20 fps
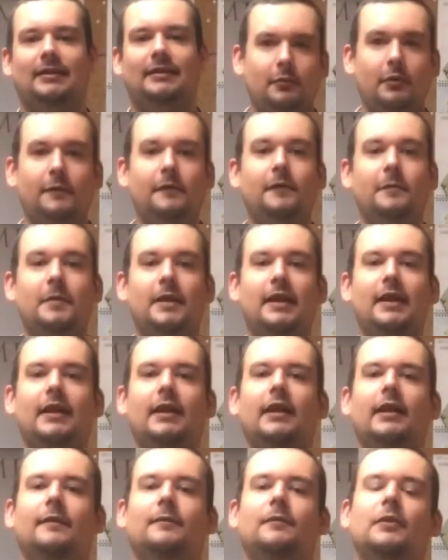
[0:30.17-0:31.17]
But for me,
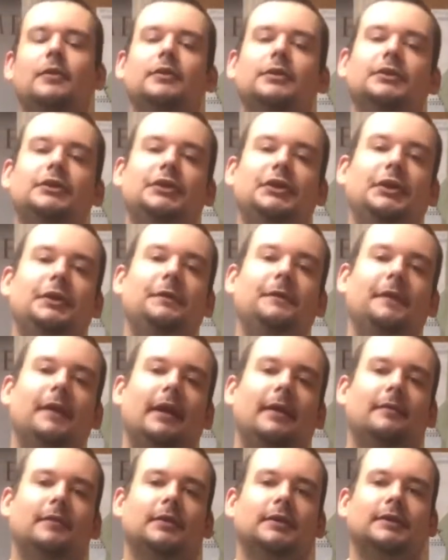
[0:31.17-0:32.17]
I've got two
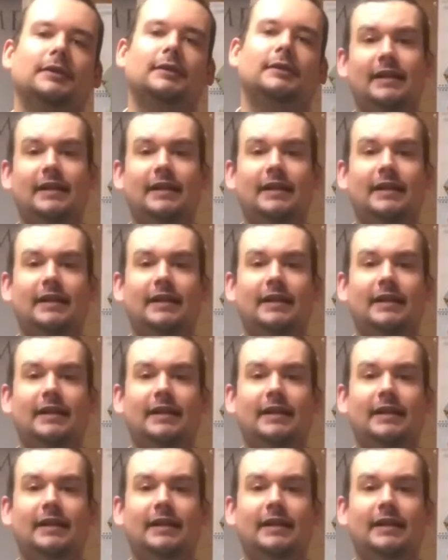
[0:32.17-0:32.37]
favourites,